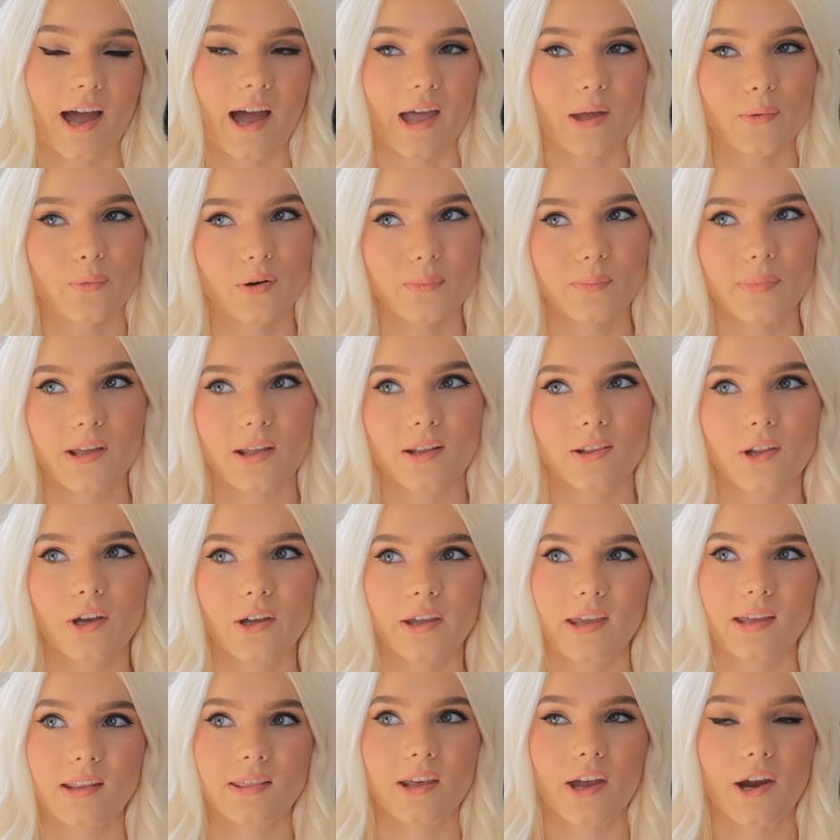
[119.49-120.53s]
I would be
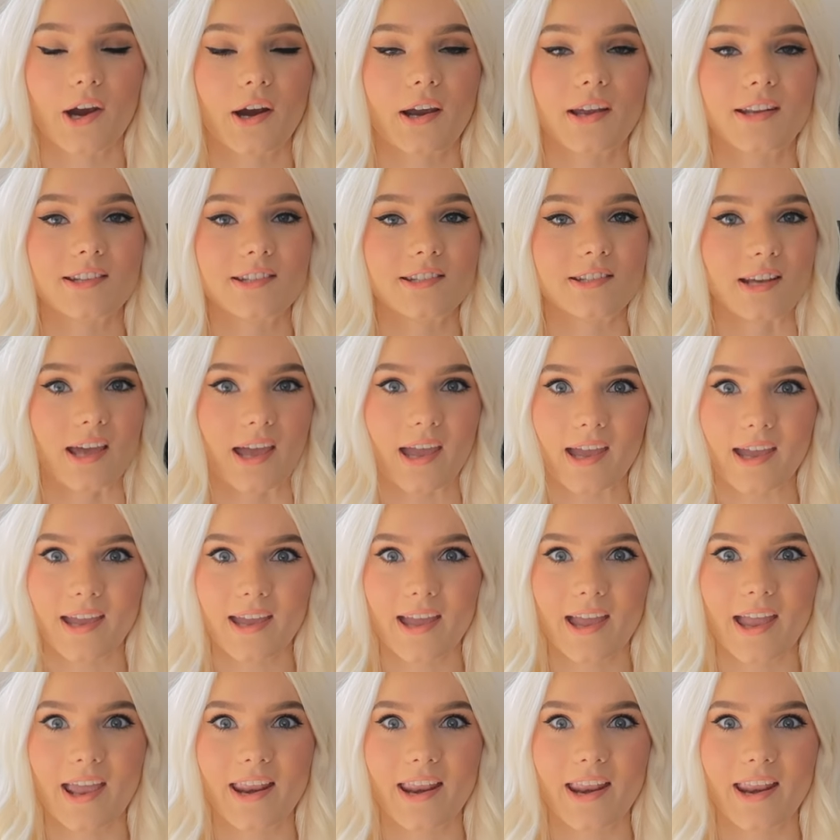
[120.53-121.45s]
looking there day